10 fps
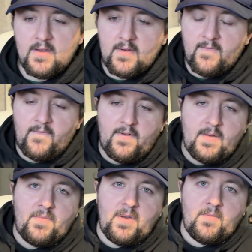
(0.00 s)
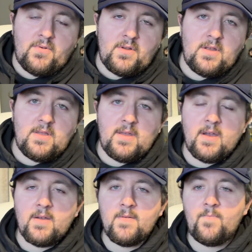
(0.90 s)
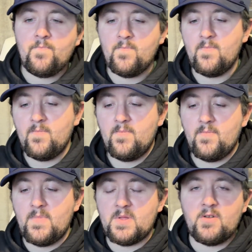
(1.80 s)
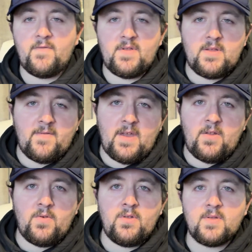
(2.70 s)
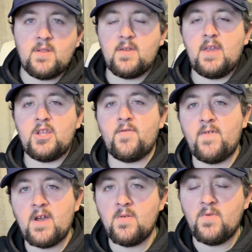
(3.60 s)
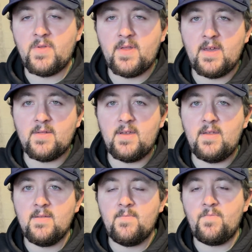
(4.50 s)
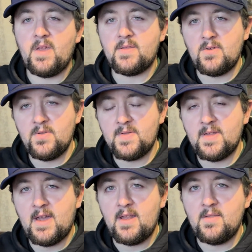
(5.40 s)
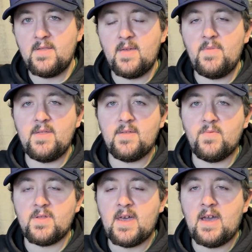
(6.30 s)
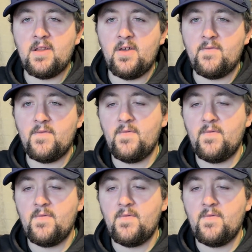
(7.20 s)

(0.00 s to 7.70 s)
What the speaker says: You can flip it, put it in there. The surface of that oil is going to catch fire most likely. That's a good sign. That means it was hot enough.